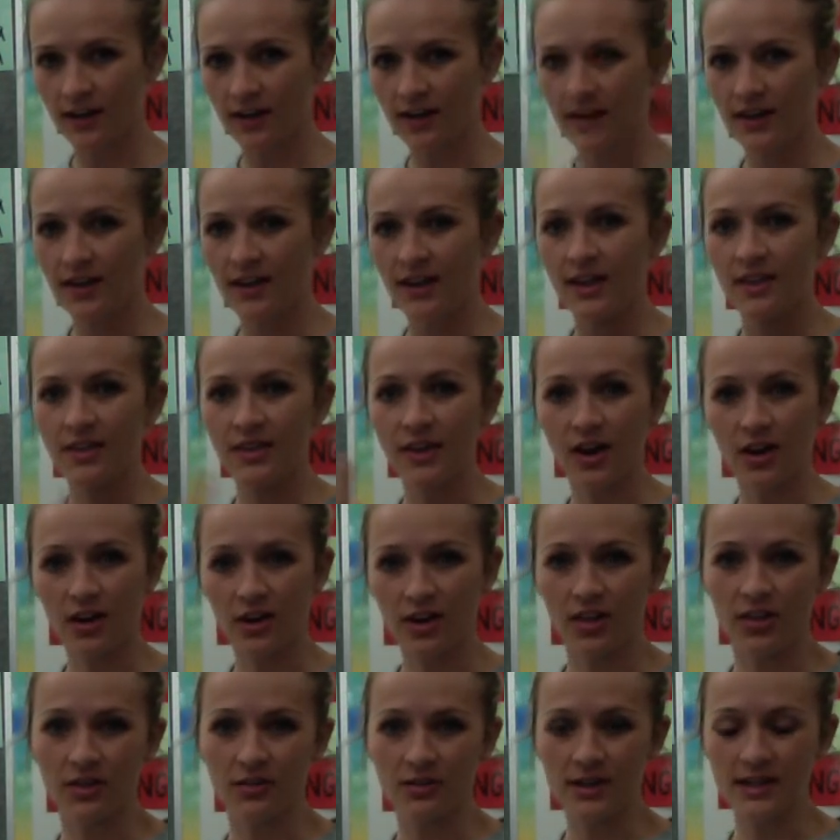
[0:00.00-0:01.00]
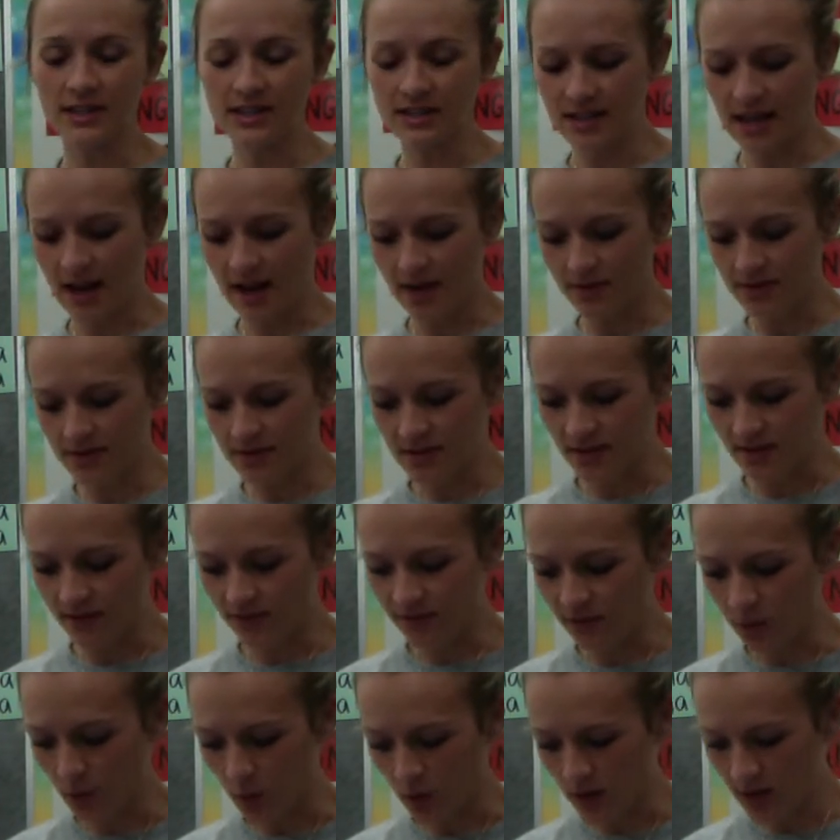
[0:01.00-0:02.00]
There are 3 sounds in
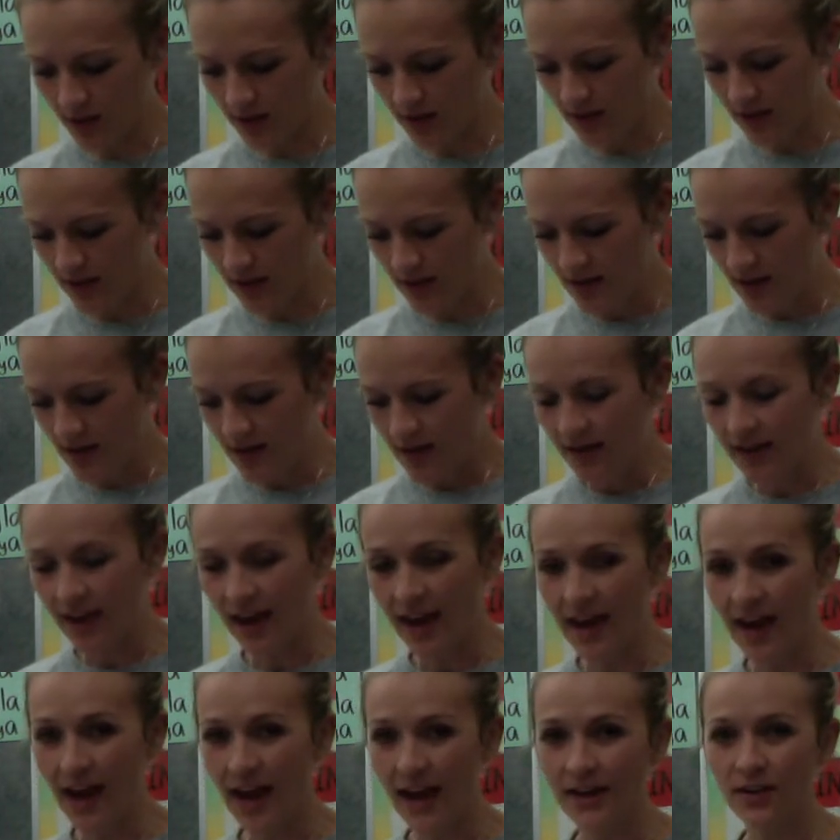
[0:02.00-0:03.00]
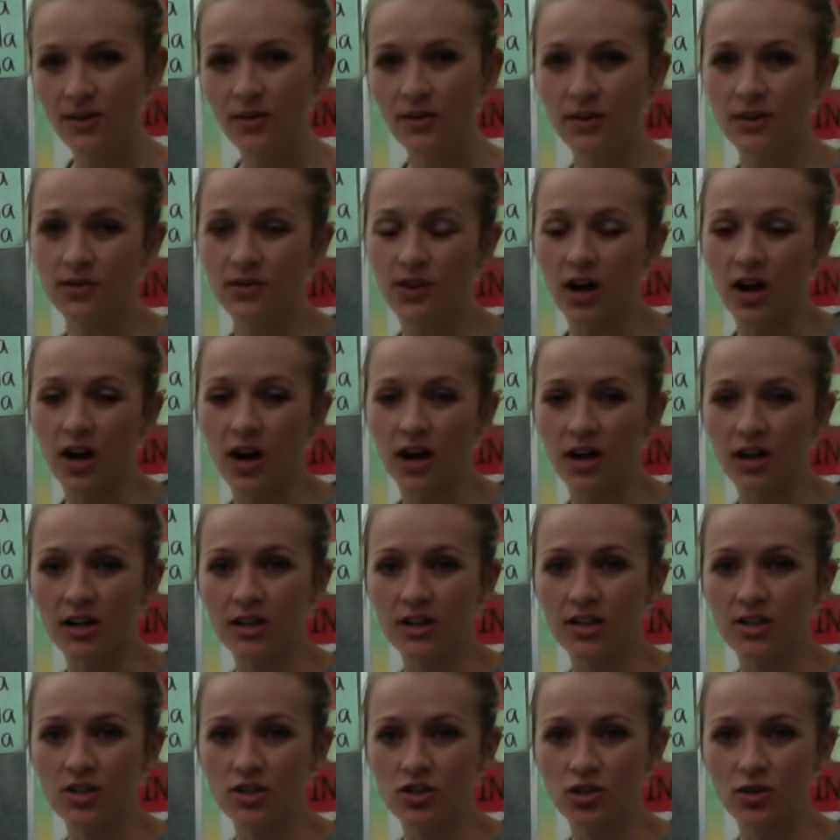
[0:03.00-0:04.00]
fork. Okay, I know that the
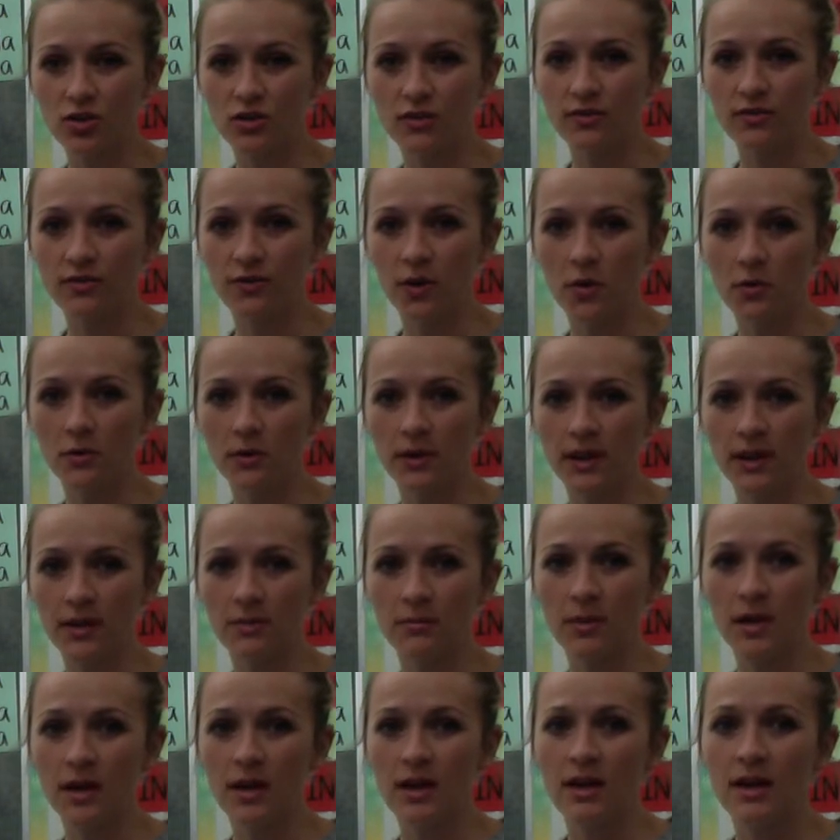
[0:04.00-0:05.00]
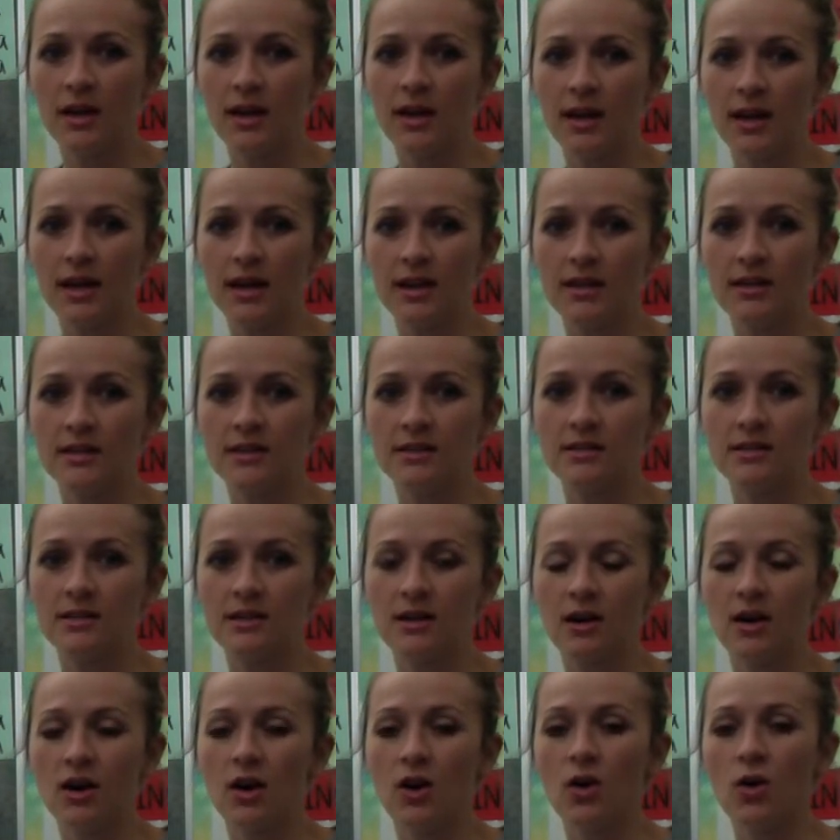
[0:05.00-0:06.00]
R-controlled phoneme is
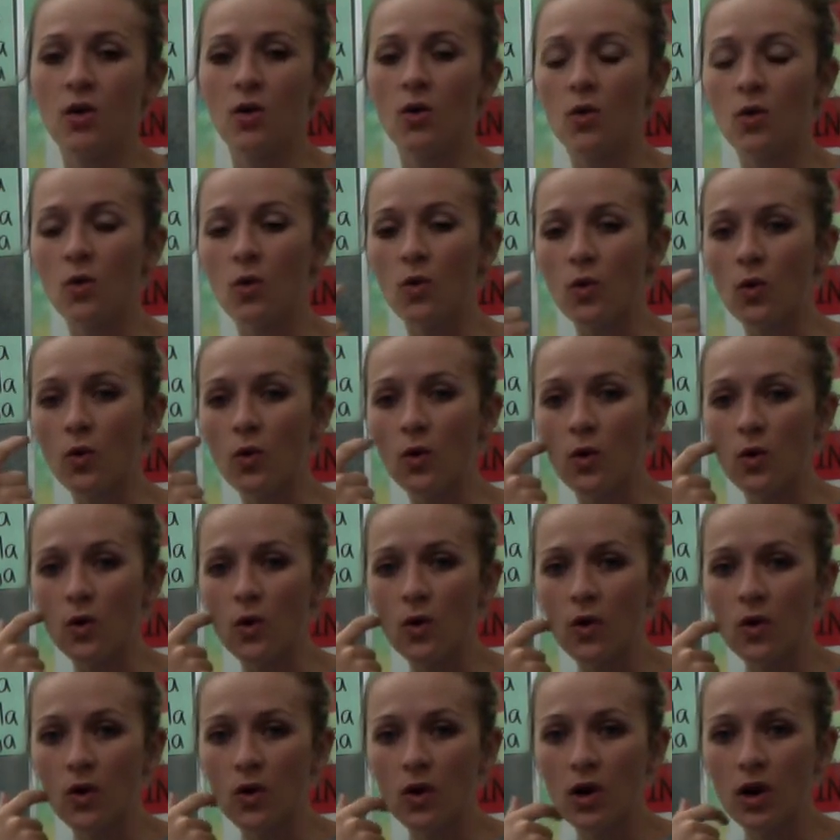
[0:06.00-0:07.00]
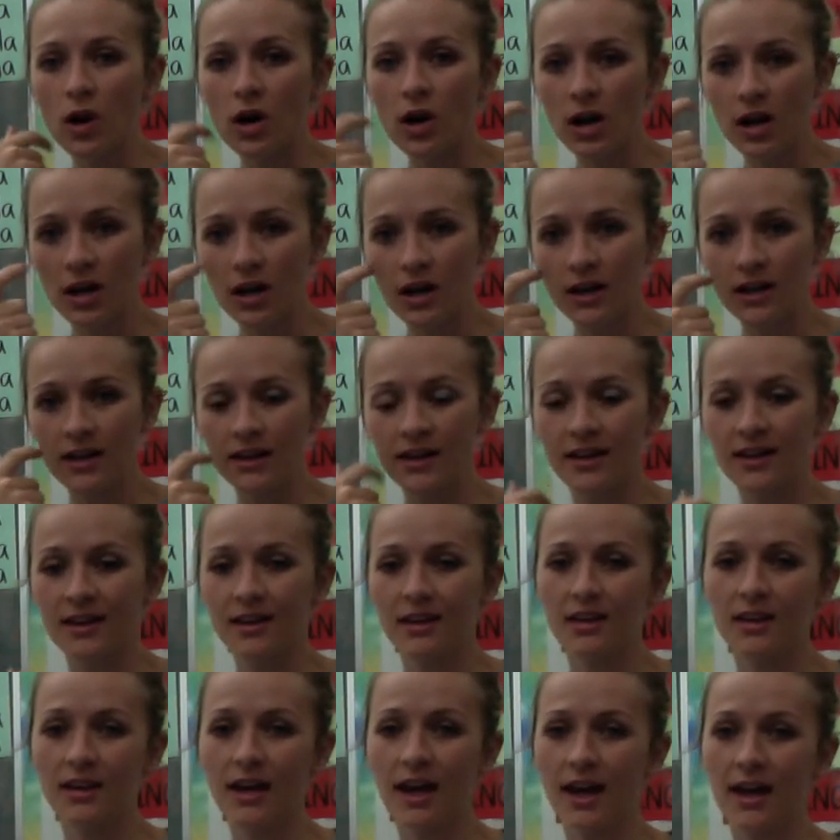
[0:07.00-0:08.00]
or
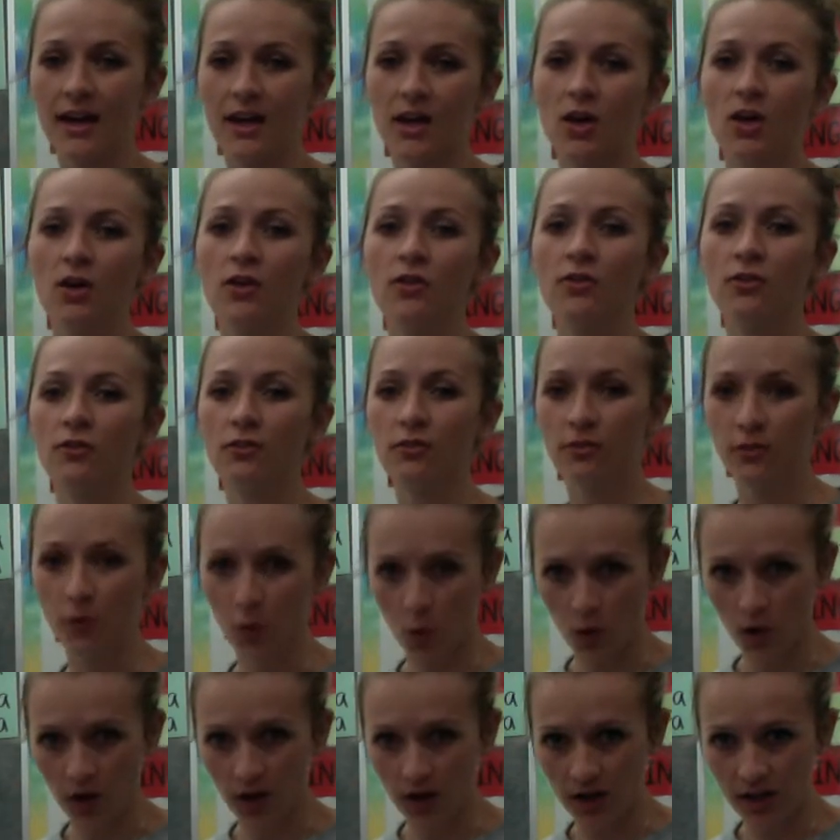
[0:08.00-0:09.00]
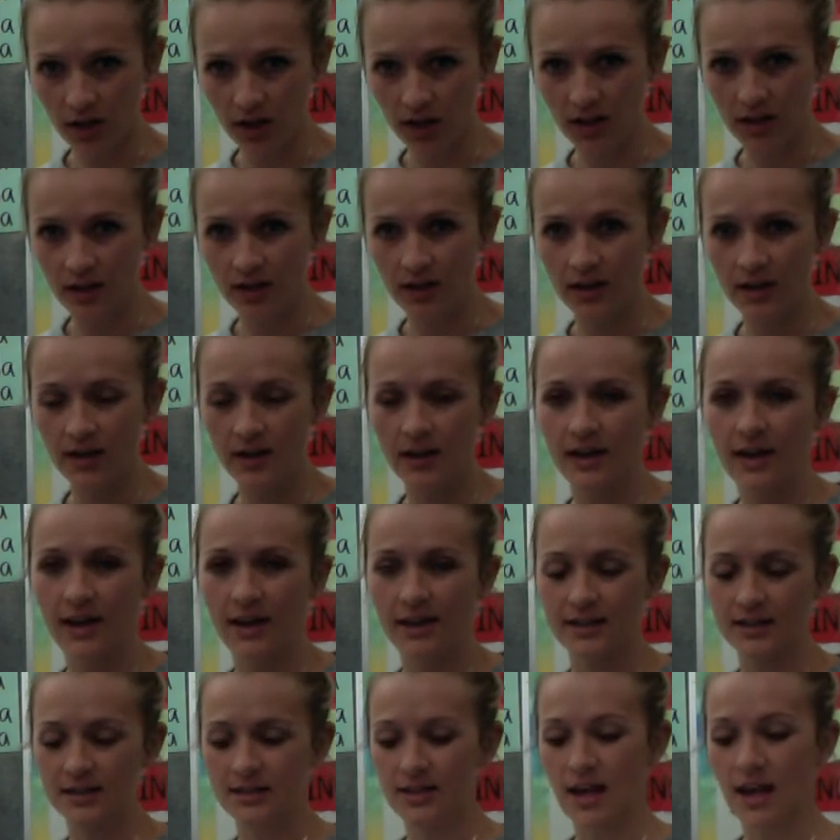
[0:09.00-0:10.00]
like fork. It's
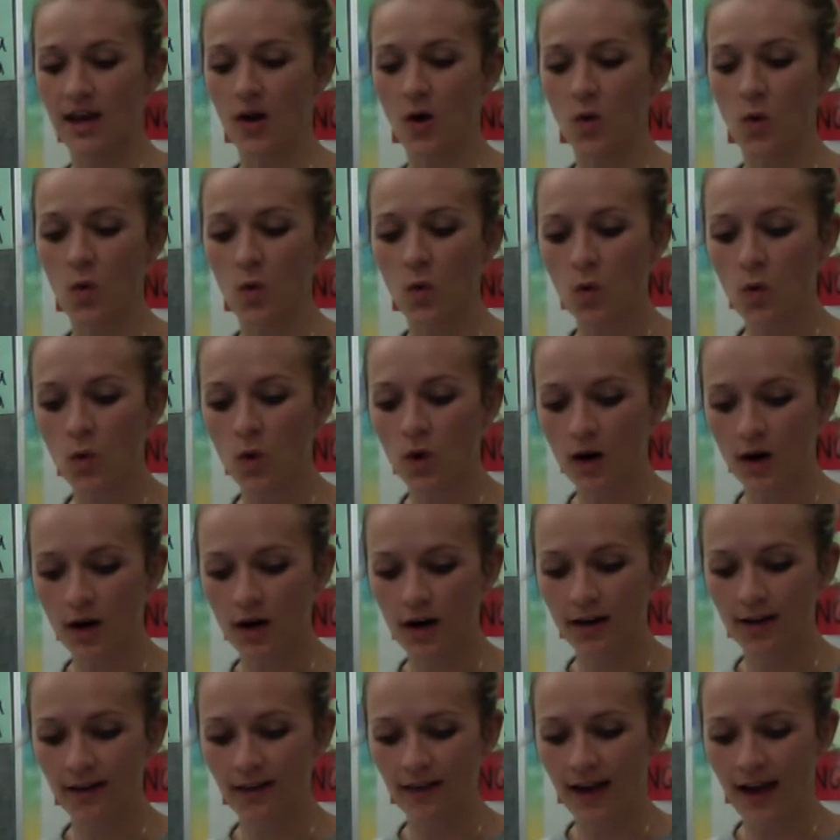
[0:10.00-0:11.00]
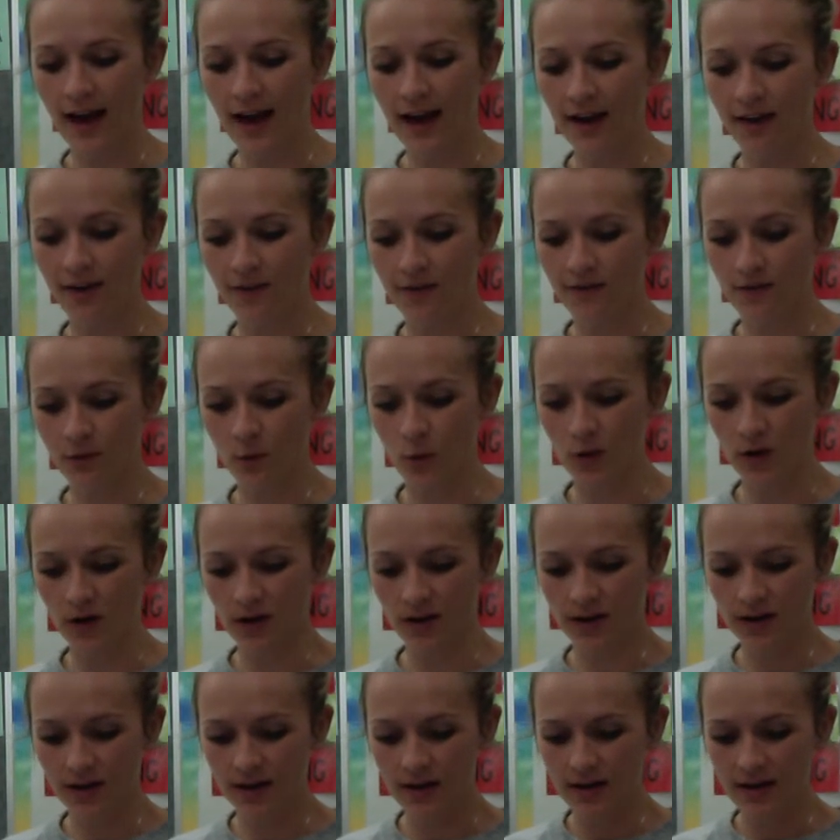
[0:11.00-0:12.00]
saying or like fork.
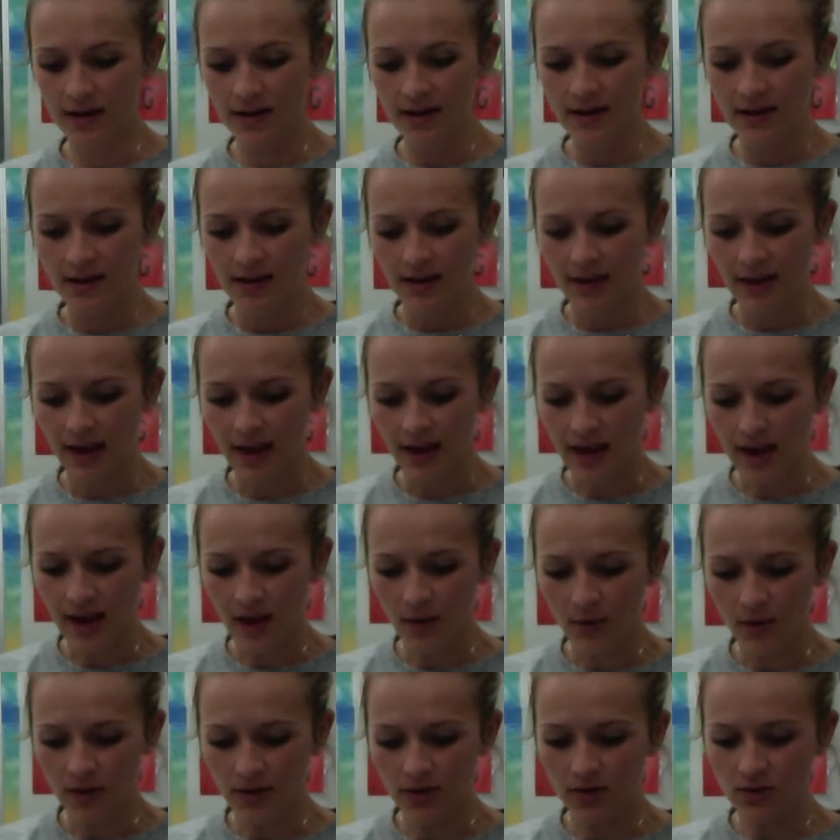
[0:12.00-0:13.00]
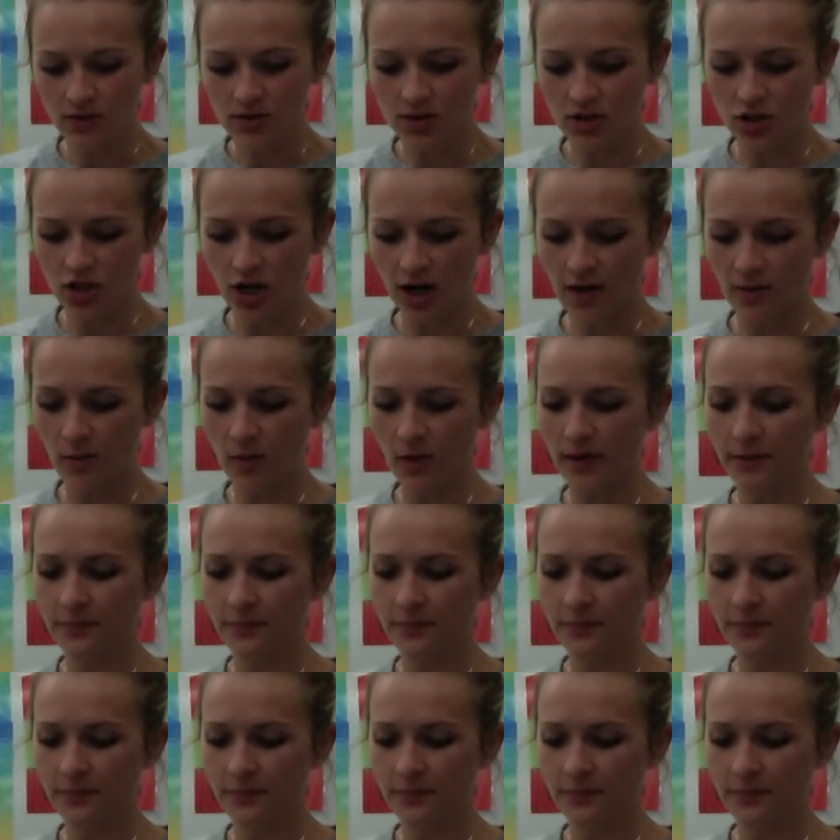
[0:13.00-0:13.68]
Okay, I want you to try one.